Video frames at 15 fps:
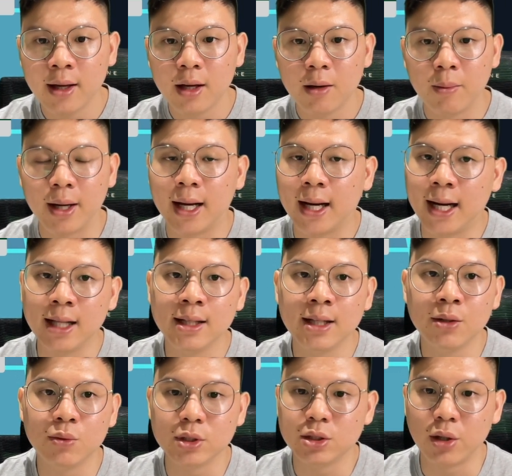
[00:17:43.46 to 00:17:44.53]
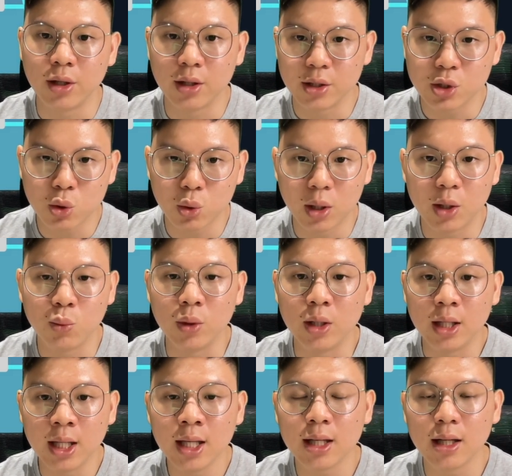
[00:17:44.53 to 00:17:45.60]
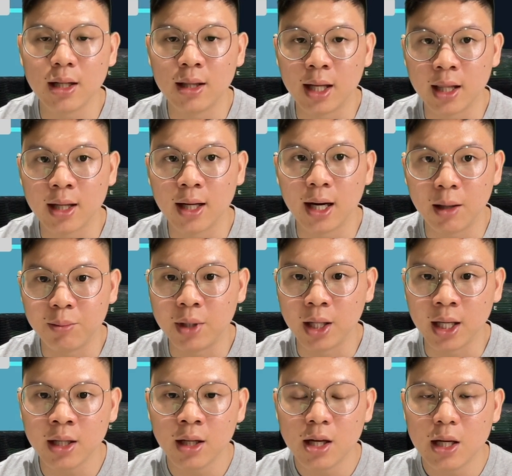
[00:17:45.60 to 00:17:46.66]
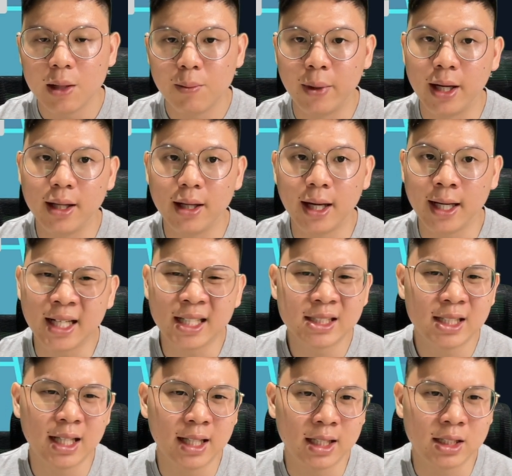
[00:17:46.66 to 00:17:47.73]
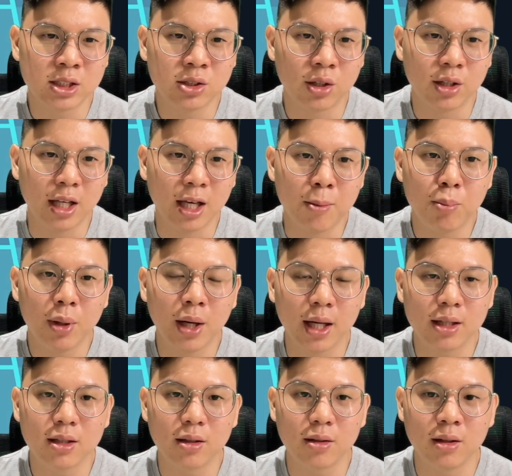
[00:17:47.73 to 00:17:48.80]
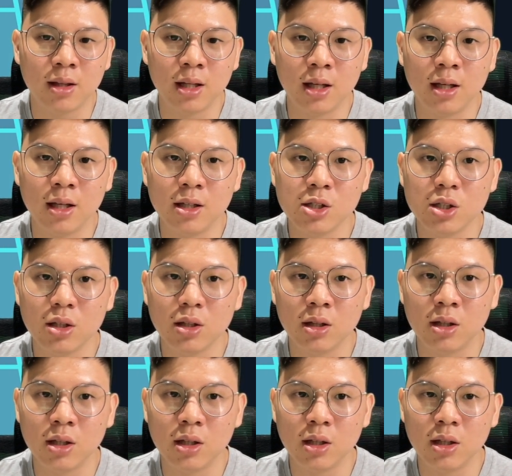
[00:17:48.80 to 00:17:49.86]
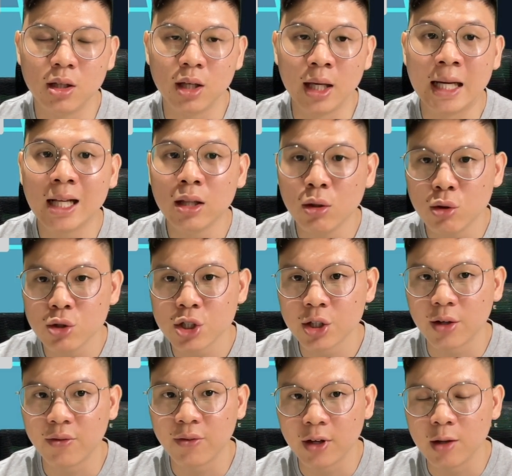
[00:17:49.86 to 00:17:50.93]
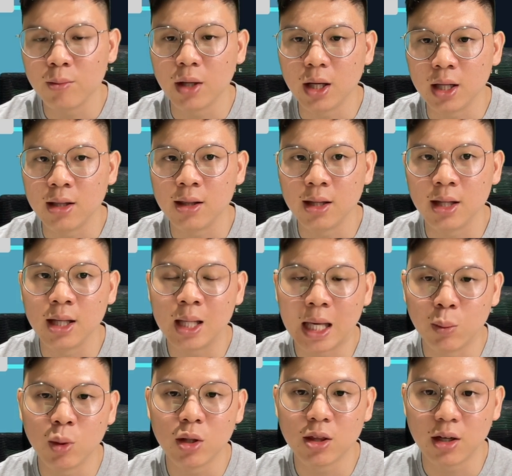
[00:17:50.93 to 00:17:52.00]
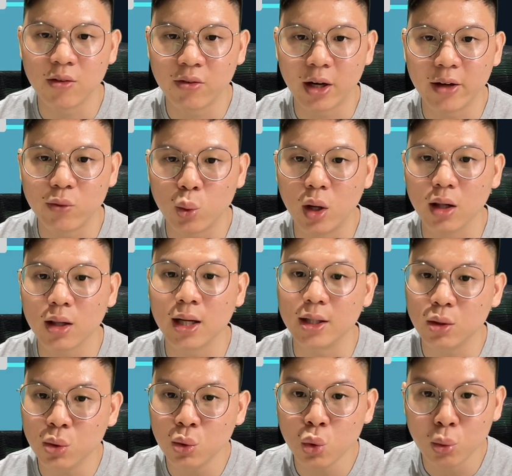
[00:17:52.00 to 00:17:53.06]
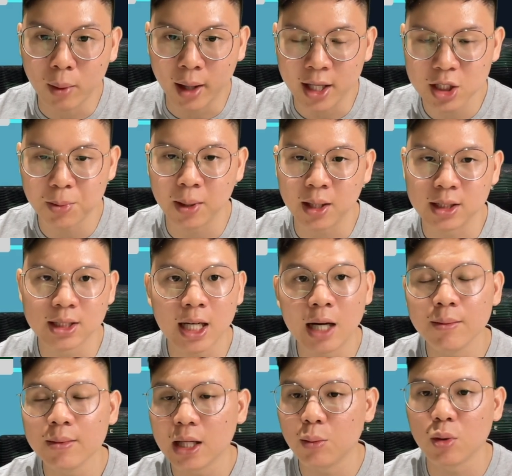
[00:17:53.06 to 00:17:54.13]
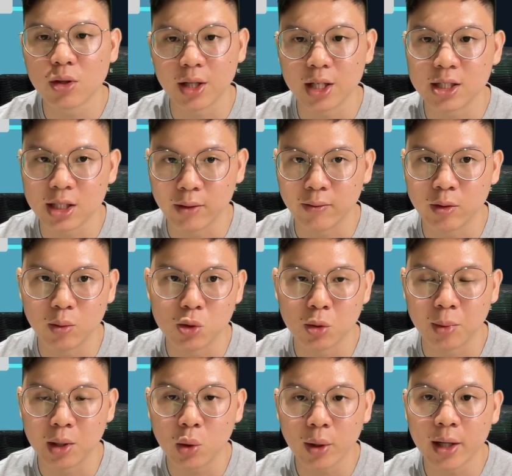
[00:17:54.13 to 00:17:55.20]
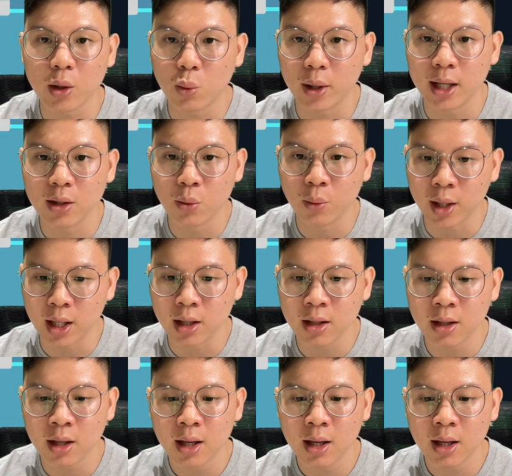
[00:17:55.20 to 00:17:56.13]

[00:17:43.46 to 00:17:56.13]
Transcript: but Haaland was not in the squad. We need another update. But I guess that does not impact the inclusion of him in the Gameweek 35 wildcard too much, because come Gameweek 37, which will be quite a while away,